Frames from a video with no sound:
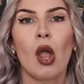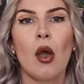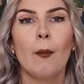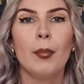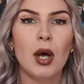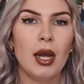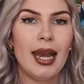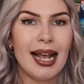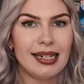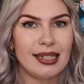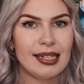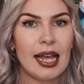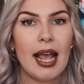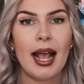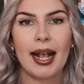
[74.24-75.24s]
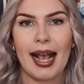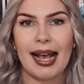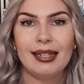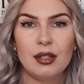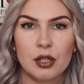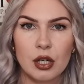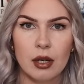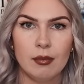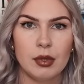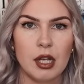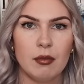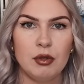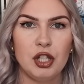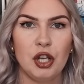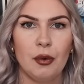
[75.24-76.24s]
But let's say a guest comes
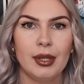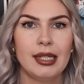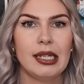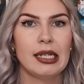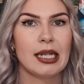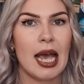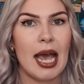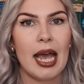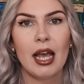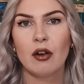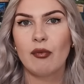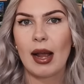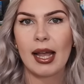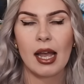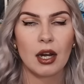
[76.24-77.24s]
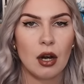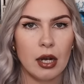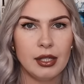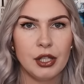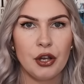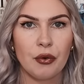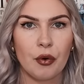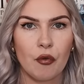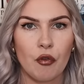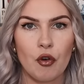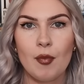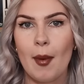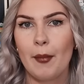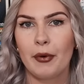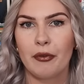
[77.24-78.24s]
up to you and says, hey, I recognize that you're a crew
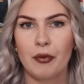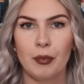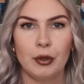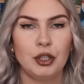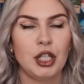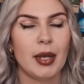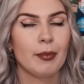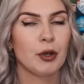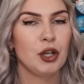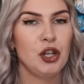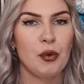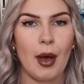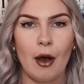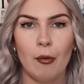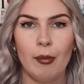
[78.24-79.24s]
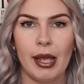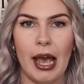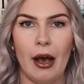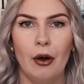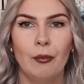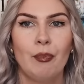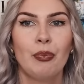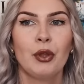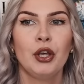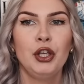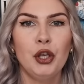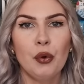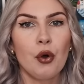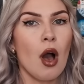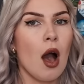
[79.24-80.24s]
member from the ship. Can you help me out?
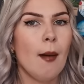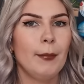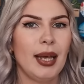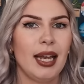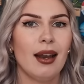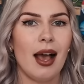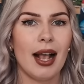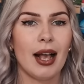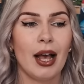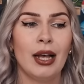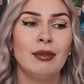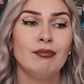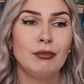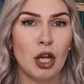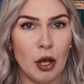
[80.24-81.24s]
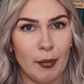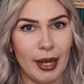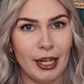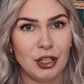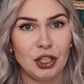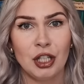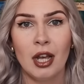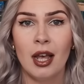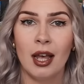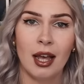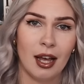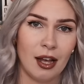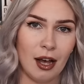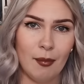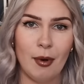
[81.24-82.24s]
You can't be like, no bitch,
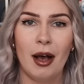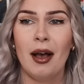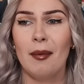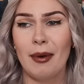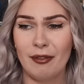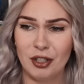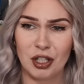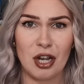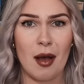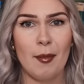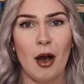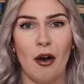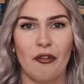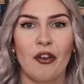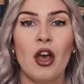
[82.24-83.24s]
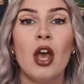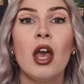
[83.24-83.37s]
I'm having time off.